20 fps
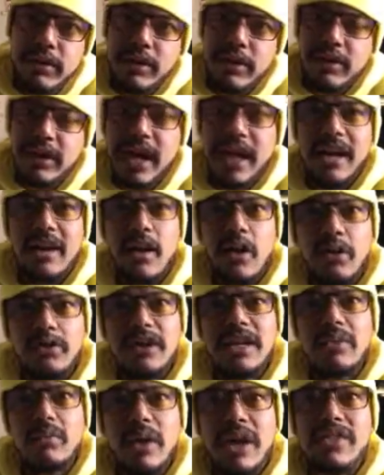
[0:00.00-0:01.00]
Okay,
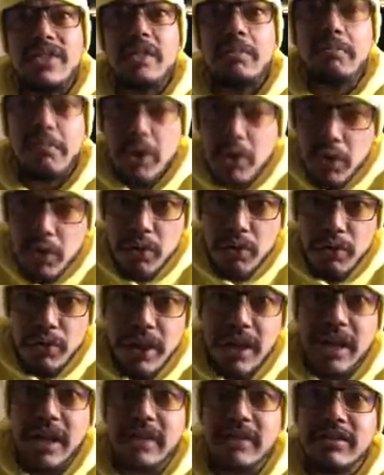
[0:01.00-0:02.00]
only when the
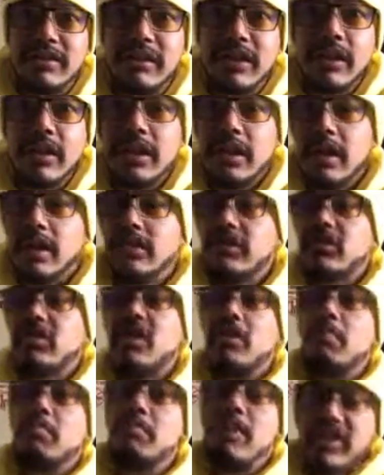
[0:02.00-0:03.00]
moon is
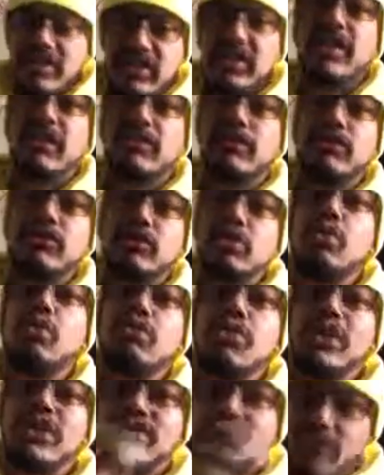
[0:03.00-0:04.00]
submissive to the